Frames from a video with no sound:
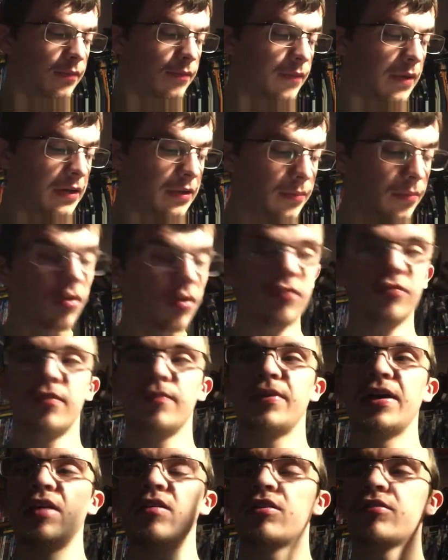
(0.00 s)
Mighty Morphin
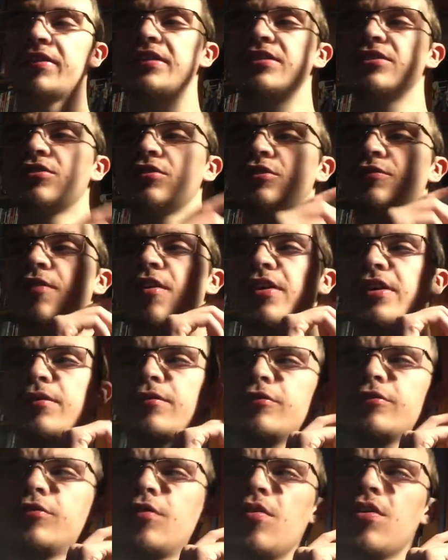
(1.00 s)
Power Rangers Volume
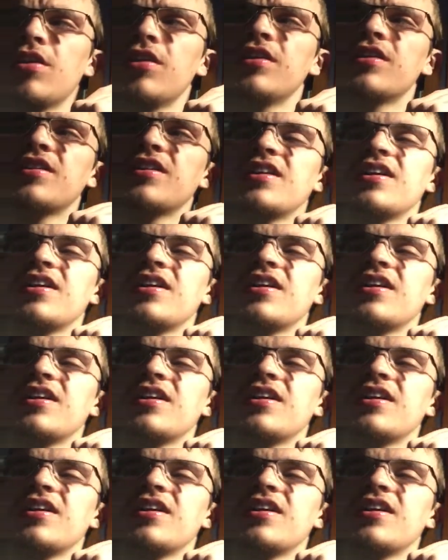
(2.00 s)
4.